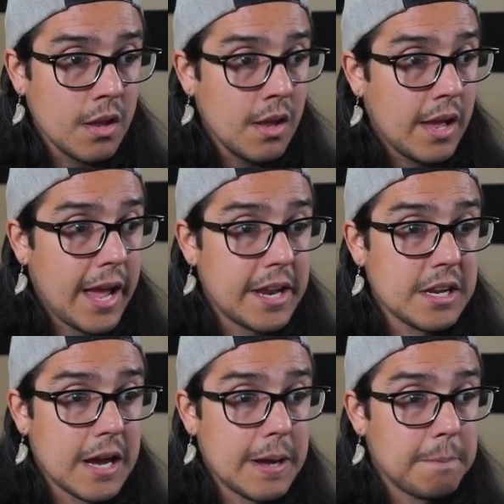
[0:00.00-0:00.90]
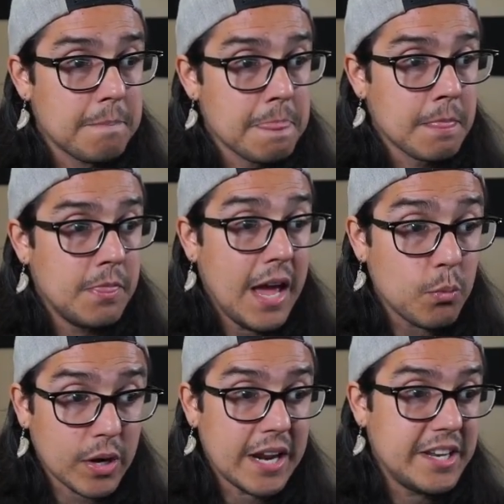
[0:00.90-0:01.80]
And then
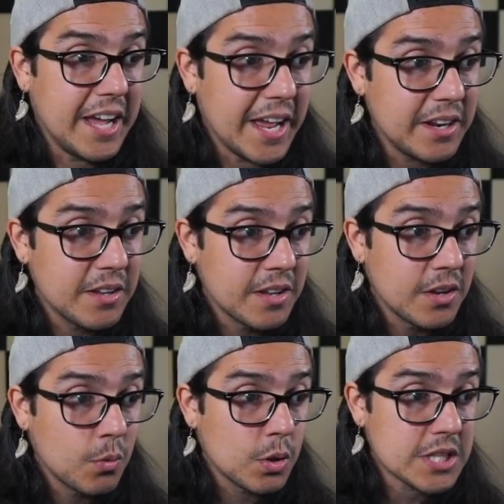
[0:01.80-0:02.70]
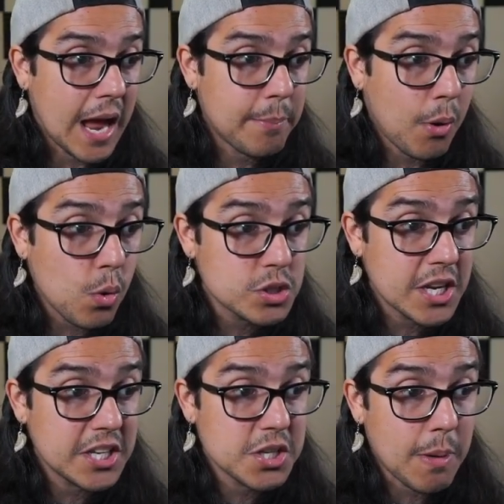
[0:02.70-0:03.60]
what I did was I posted
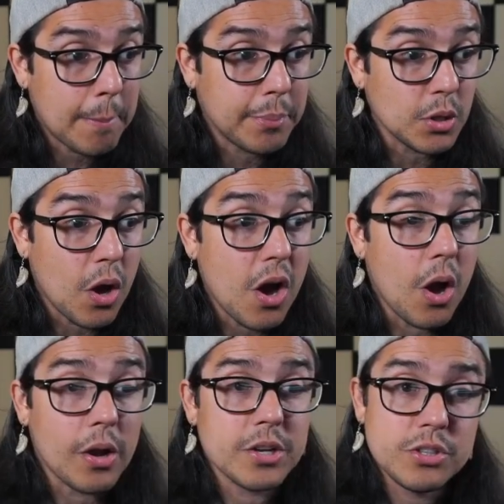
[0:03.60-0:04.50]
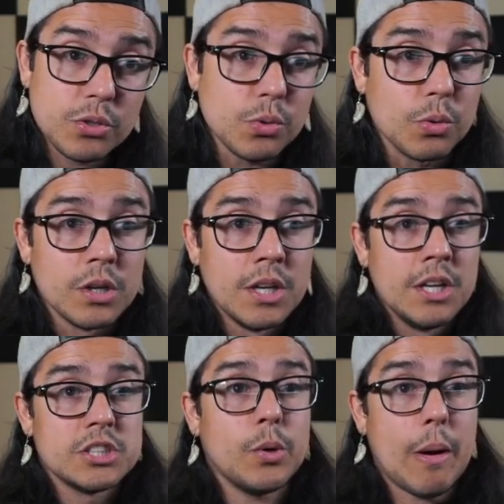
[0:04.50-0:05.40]
it to my blog too.
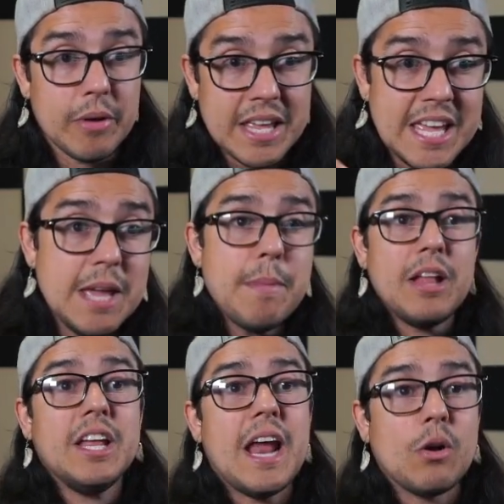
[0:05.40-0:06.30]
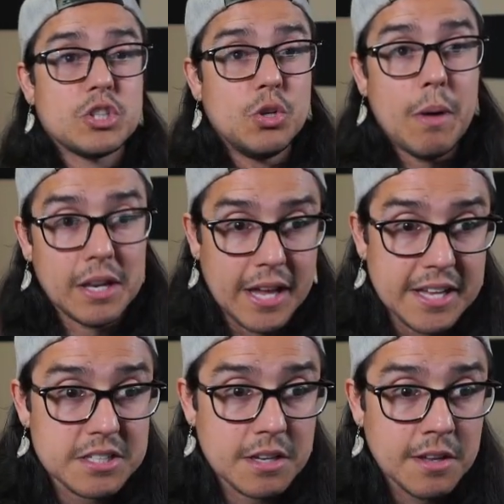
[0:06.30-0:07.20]
So I would email it out to my
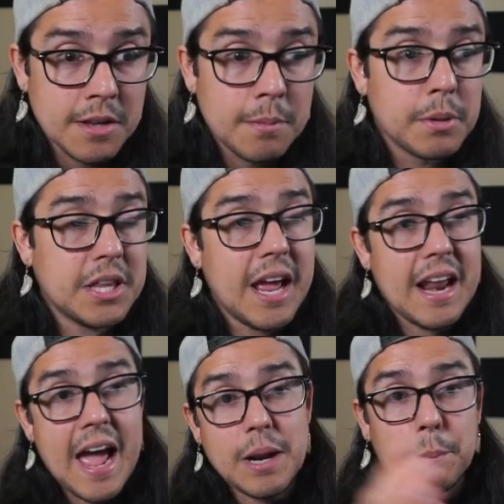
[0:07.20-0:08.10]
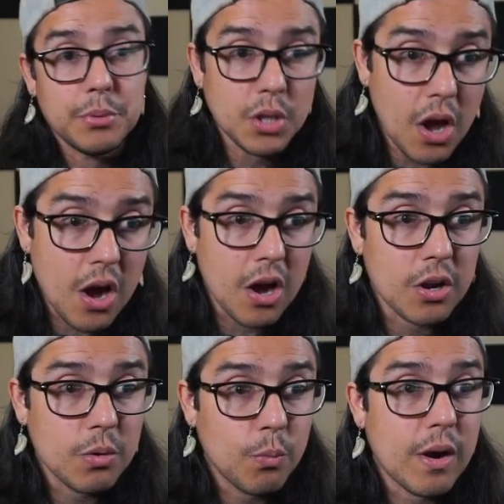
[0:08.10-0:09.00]
list, but then I had a
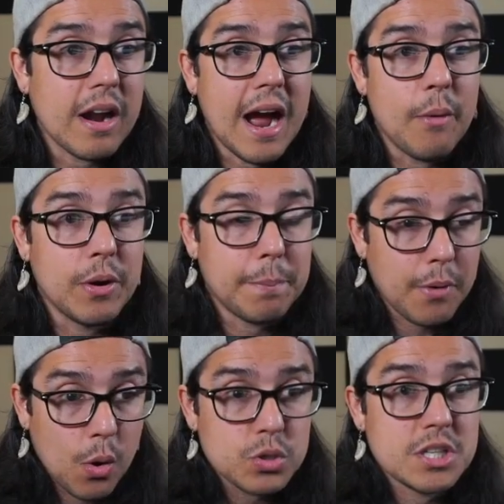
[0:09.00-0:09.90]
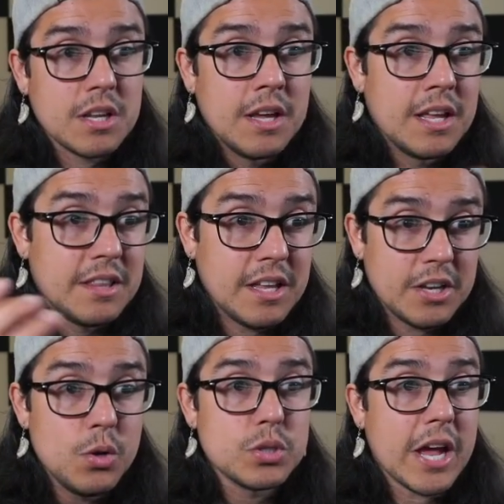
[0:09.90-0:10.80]
blog where I would post the
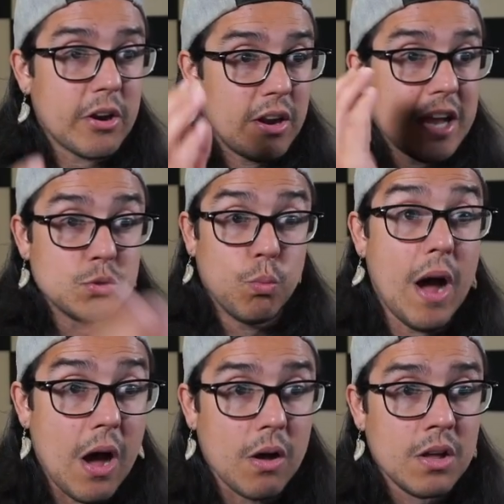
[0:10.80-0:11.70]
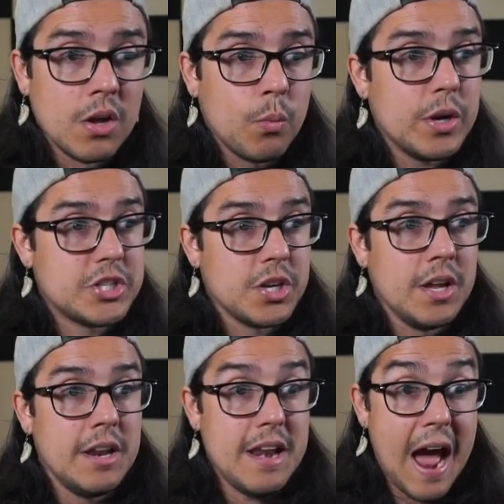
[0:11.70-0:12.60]
newsletter as well, which
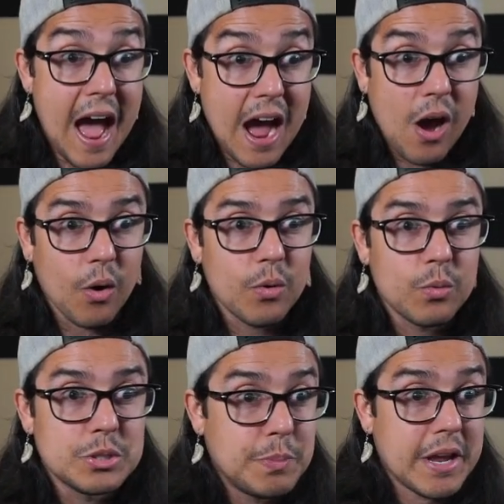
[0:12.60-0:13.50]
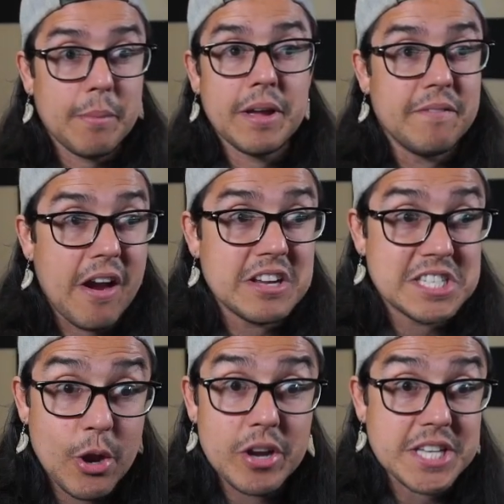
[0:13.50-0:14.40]
now was becoming a very
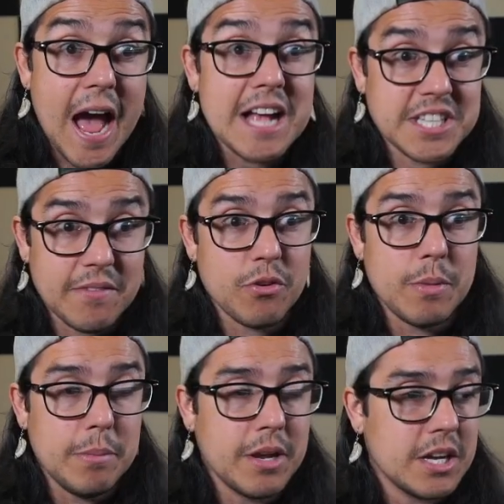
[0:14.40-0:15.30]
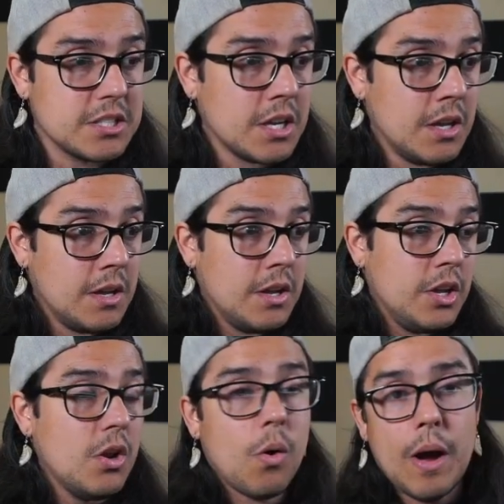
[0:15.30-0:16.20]
serious asset for me because,
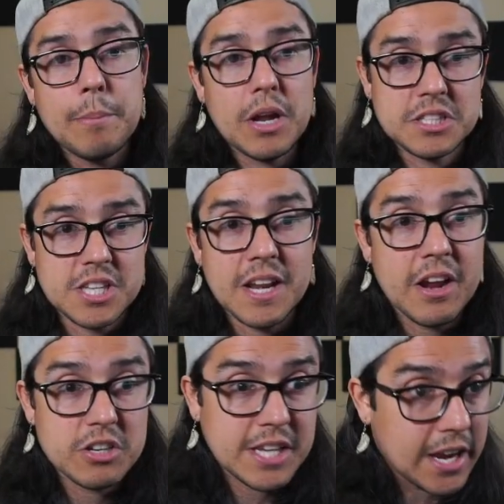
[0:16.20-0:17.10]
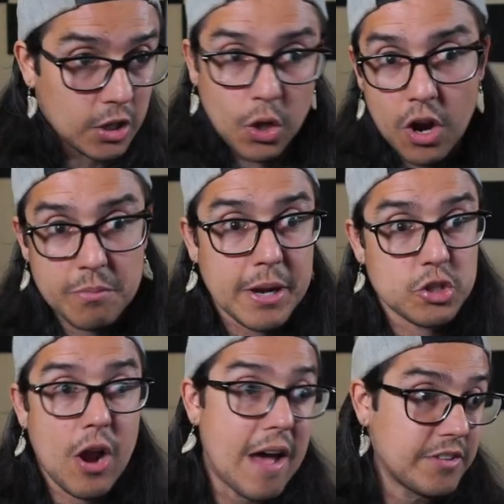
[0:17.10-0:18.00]
I'm not sitting here saying a lot of my
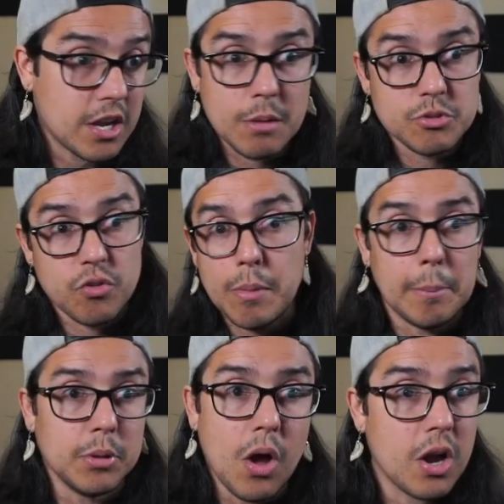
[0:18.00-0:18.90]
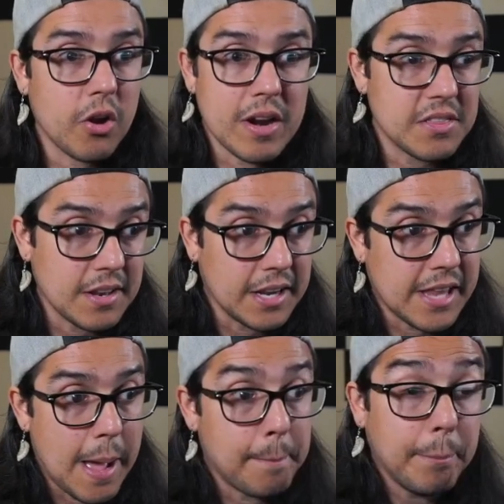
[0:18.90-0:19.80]
traffic comes from my blog or anything like
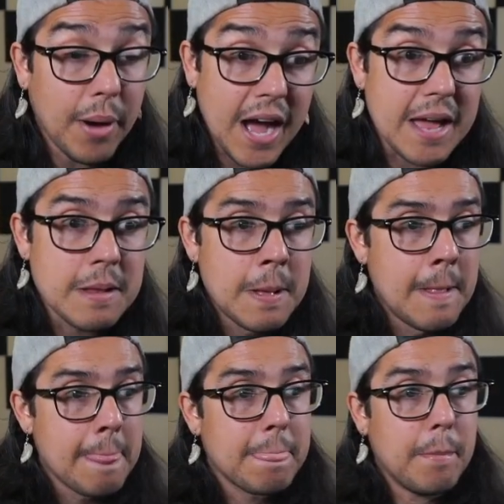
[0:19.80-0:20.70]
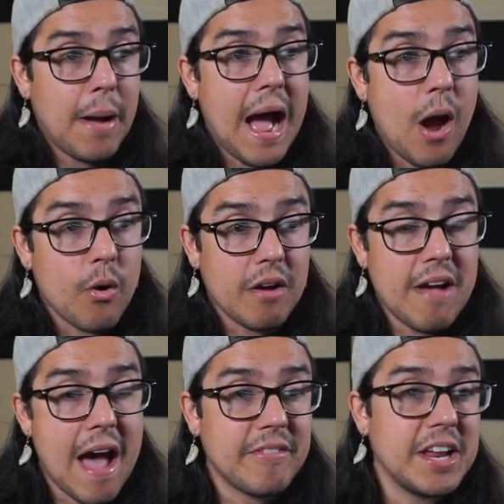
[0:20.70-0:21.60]
that, but the power of
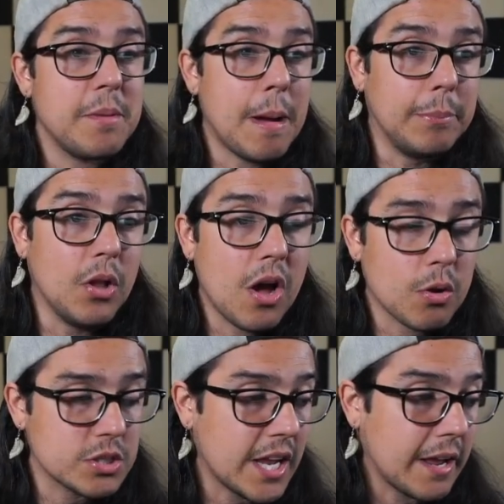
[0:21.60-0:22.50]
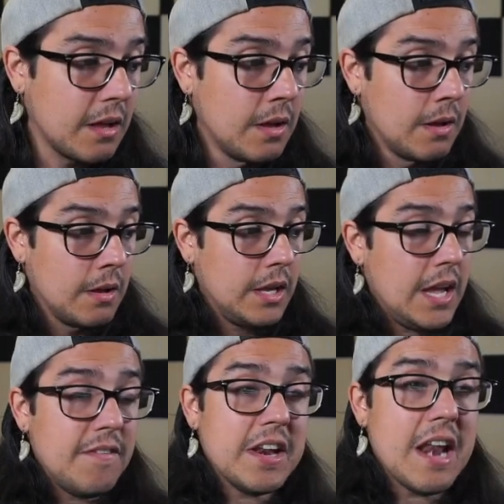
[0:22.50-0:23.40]
having it in my blog was
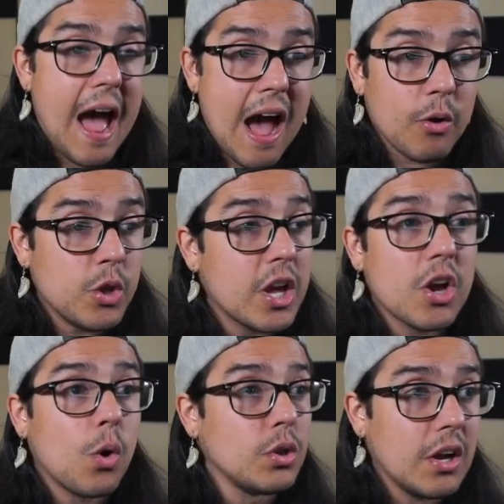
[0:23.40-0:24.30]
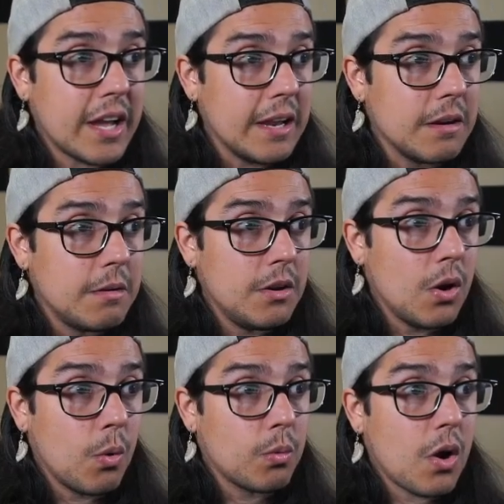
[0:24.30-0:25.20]
even now you can go look at,
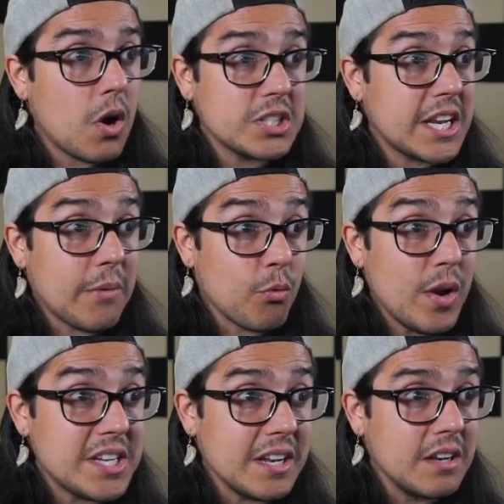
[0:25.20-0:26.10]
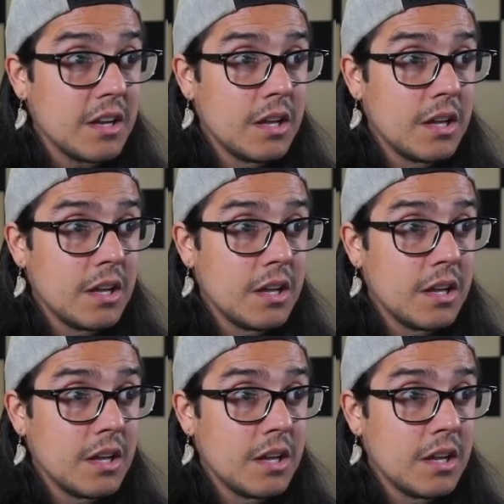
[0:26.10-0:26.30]
content I've written